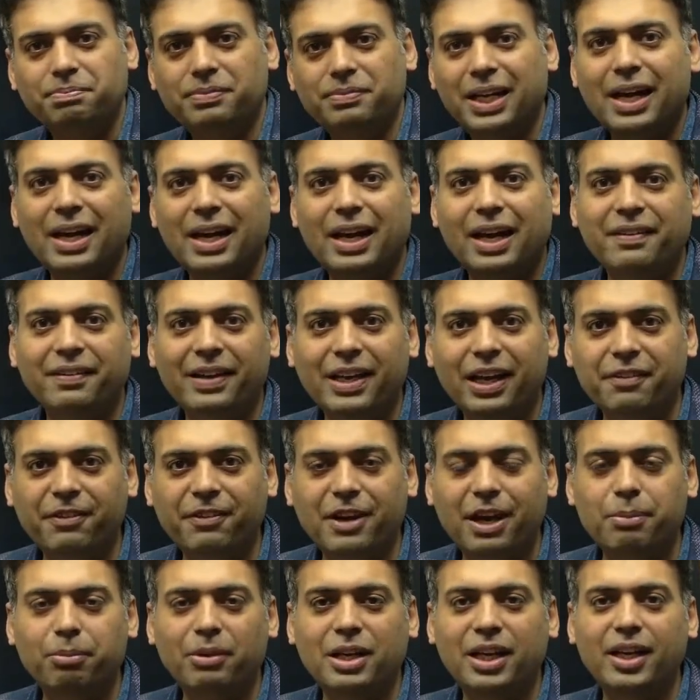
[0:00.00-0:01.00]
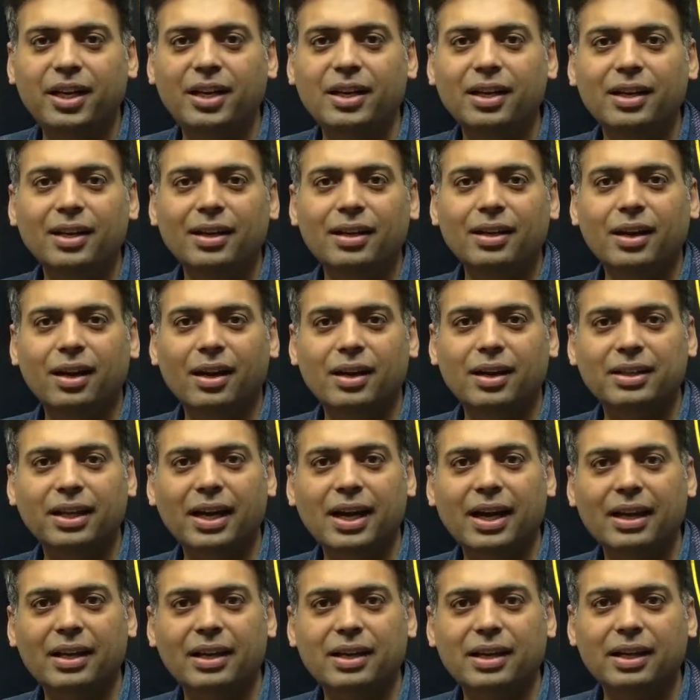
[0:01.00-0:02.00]
They are having a family.
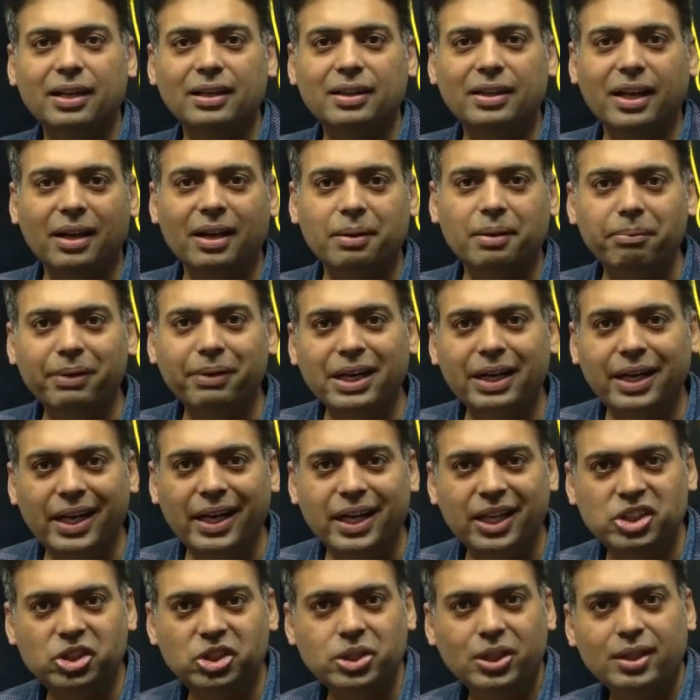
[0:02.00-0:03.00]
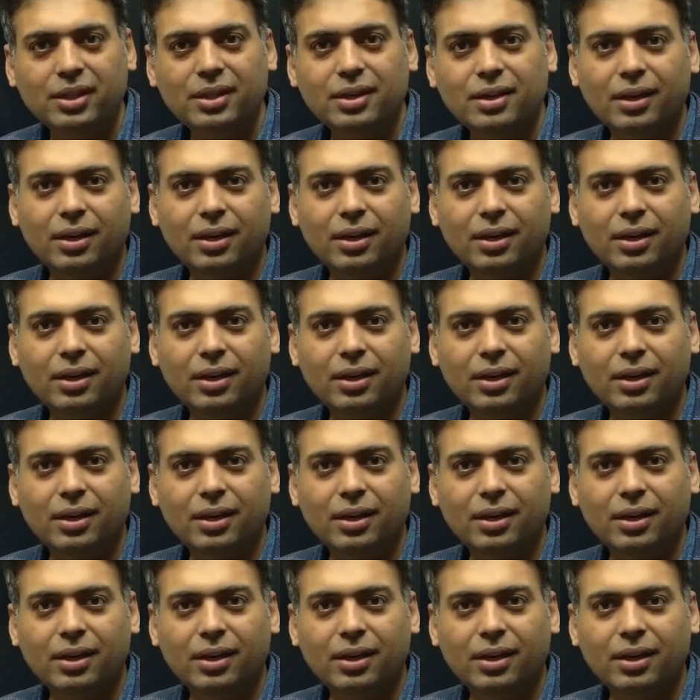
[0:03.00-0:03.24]
They are in their mid age,